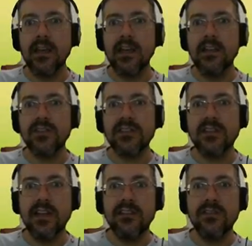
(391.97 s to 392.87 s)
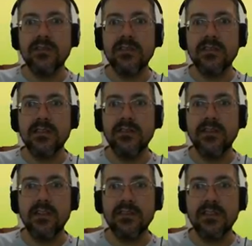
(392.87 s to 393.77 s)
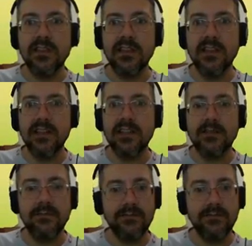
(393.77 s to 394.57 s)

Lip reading: and just adjust the velocity here.